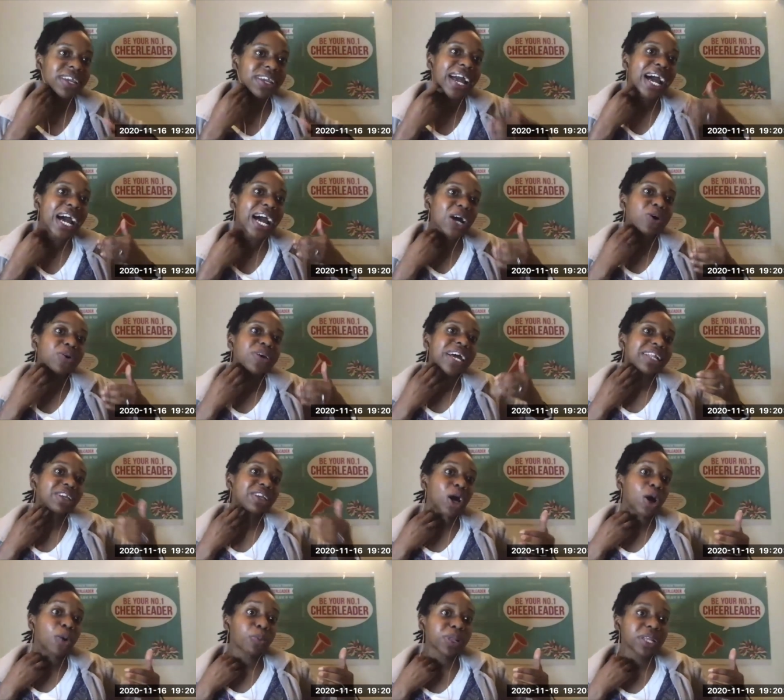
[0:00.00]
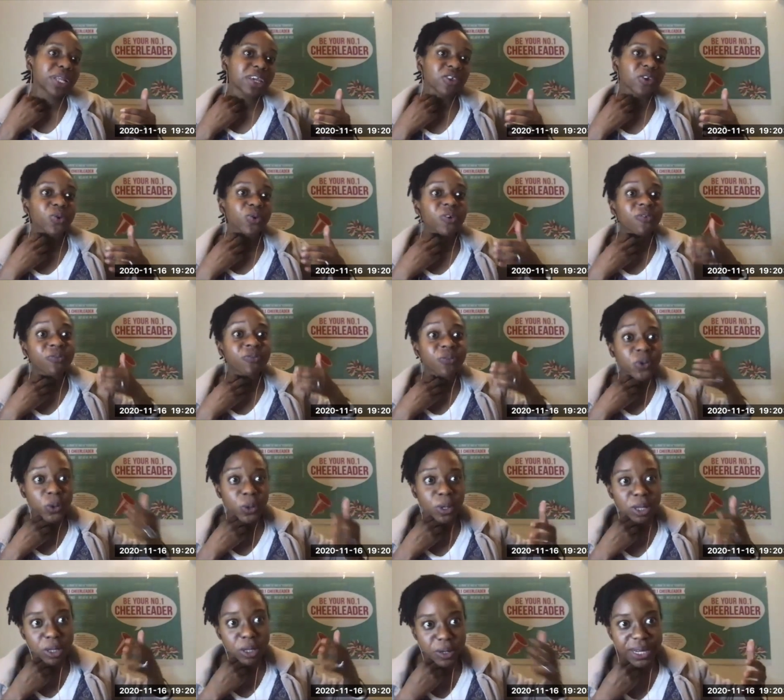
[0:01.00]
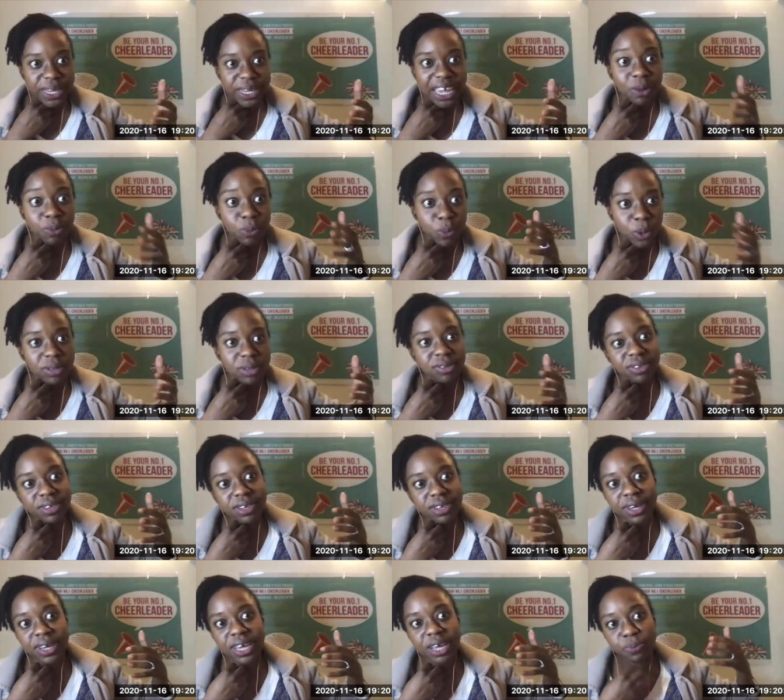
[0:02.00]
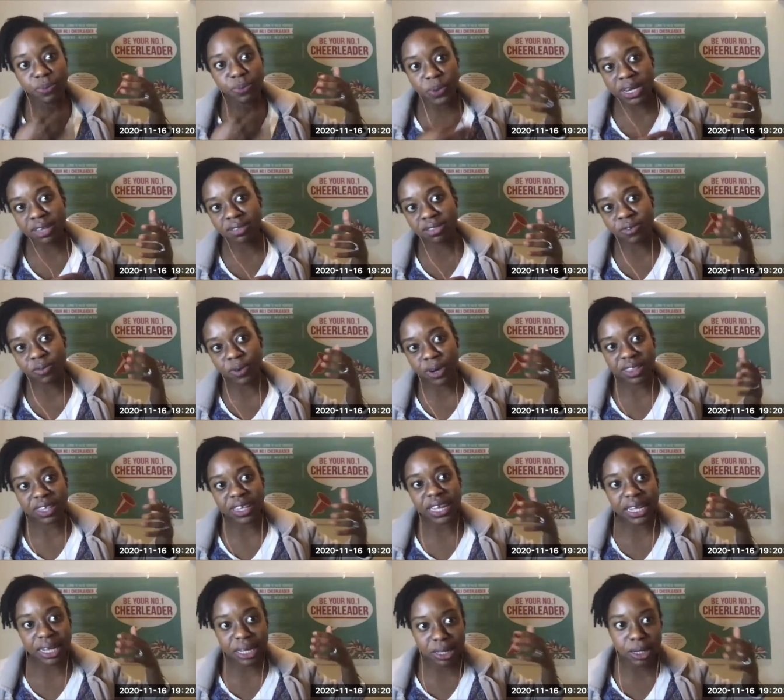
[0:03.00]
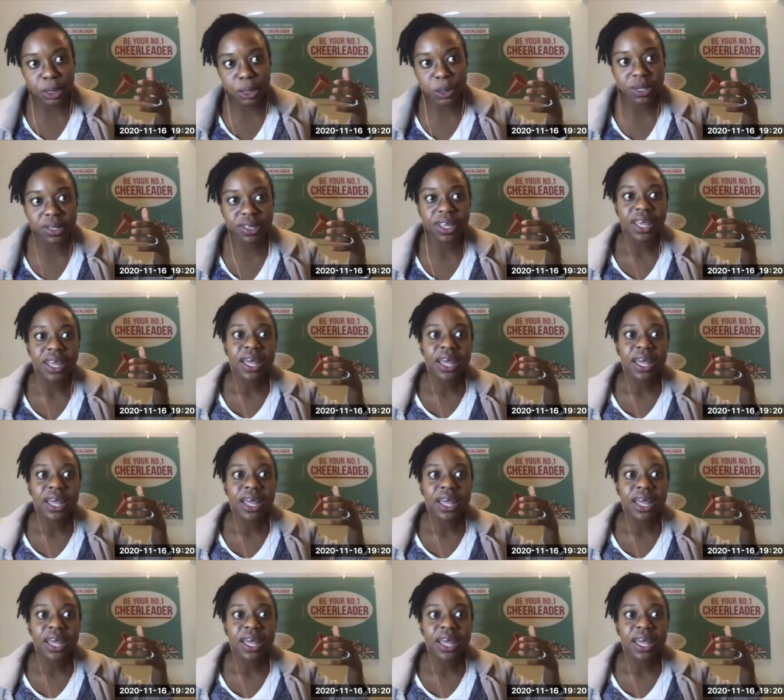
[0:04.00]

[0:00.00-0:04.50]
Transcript: how can companies who are forward looking and want to embrace diversity and inclusion,